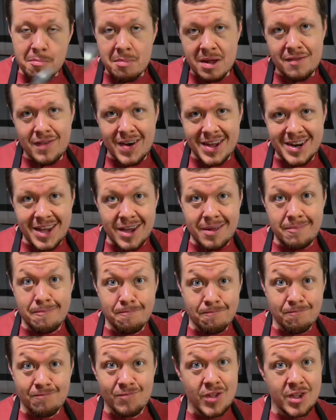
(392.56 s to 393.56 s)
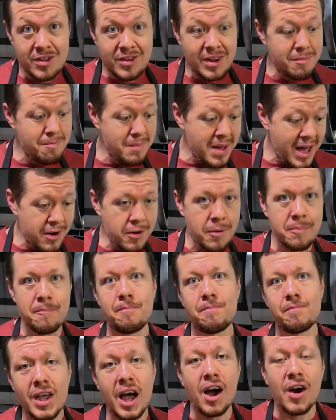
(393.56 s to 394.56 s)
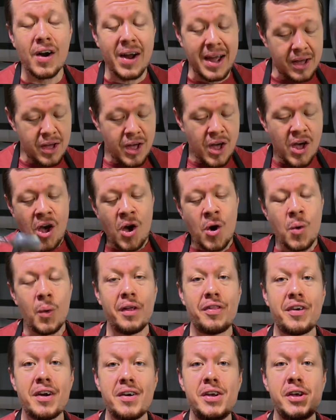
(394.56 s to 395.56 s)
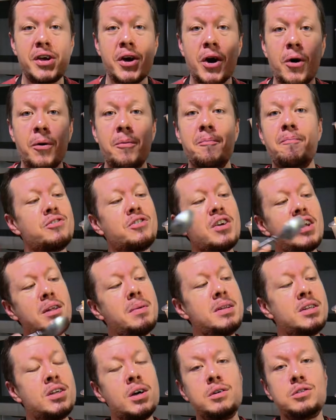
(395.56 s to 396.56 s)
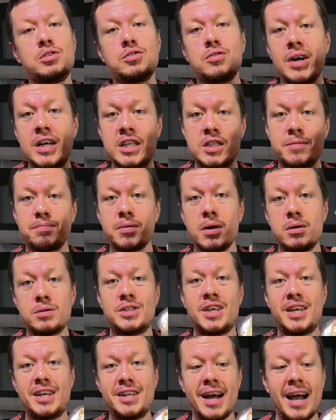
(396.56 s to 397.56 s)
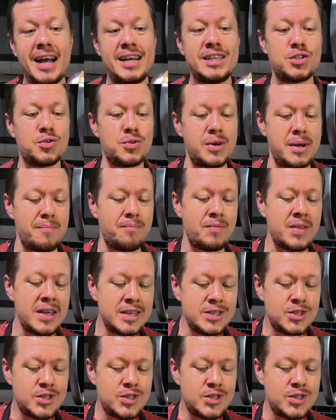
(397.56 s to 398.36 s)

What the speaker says: But if I did, doesn't matter. All right, well there you go. Cinnamon Toast Crunch protein ice cream.